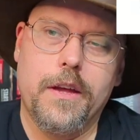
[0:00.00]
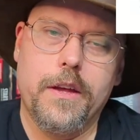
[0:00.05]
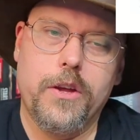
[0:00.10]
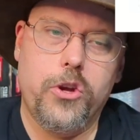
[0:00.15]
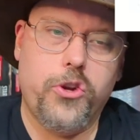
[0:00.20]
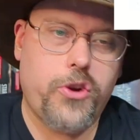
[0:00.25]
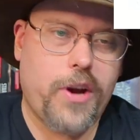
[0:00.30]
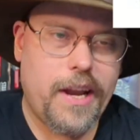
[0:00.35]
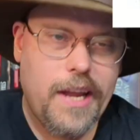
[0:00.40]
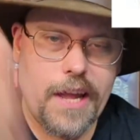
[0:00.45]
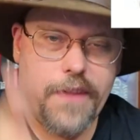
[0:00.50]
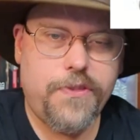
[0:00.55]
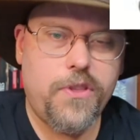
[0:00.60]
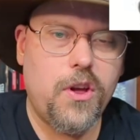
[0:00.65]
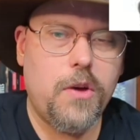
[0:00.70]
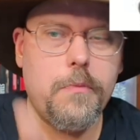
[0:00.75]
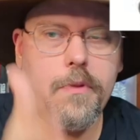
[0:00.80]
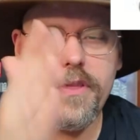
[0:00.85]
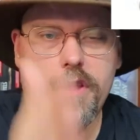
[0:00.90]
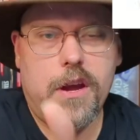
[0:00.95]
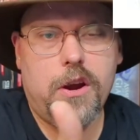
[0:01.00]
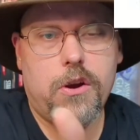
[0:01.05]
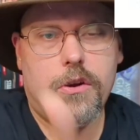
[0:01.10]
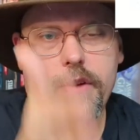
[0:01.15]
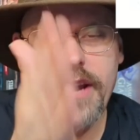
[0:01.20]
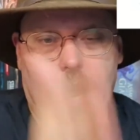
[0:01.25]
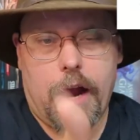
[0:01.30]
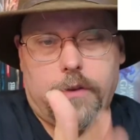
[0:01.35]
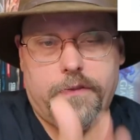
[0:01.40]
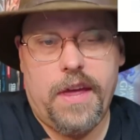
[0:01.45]
You try to hit them, and they're
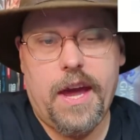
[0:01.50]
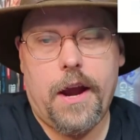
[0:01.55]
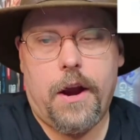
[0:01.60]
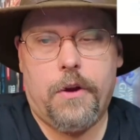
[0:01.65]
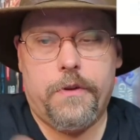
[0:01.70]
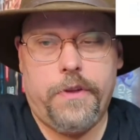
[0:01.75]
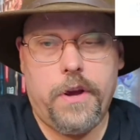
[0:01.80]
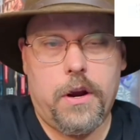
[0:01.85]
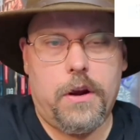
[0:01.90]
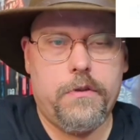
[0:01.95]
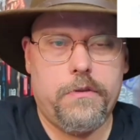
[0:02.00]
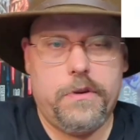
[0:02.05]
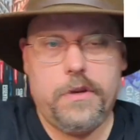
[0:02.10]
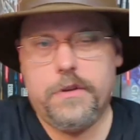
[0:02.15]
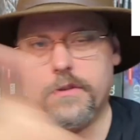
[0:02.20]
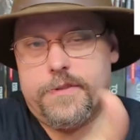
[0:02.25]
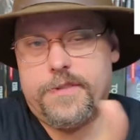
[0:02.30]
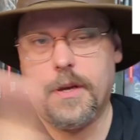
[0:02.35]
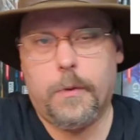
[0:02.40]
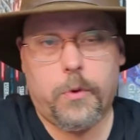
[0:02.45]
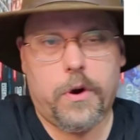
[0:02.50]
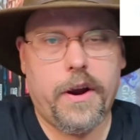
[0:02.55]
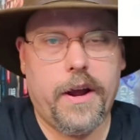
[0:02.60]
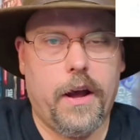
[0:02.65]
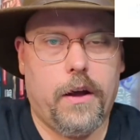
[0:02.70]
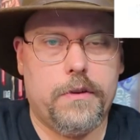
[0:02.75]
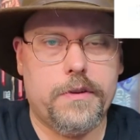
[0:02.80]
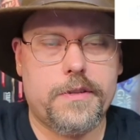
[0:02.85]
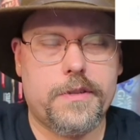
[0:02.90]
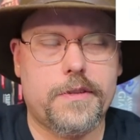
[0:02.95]
not there. They're somewhere
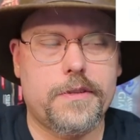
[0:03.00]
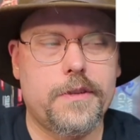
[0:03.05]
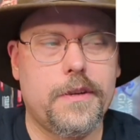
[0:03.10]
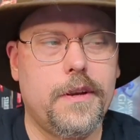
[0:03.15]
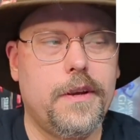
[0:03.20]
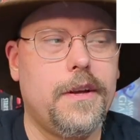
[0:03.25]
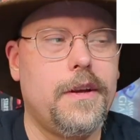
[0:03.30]
else.